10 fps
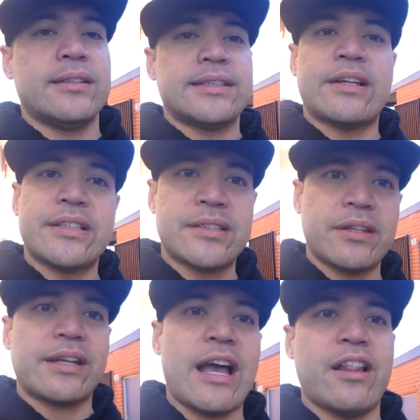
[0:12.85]
down in
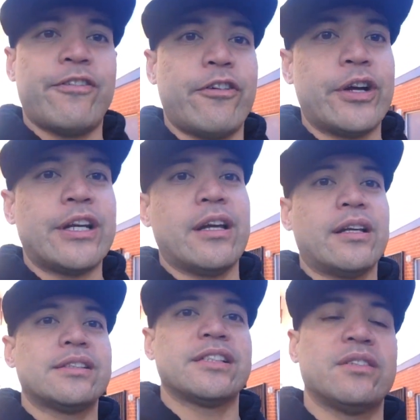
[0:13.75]
Southern California.
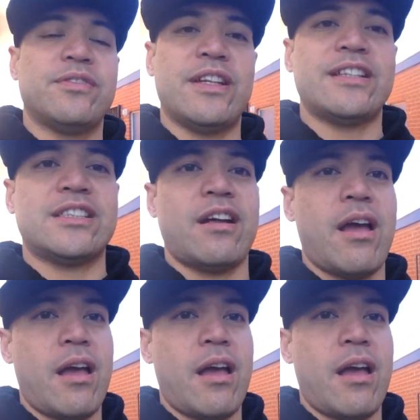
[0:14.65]
Just finished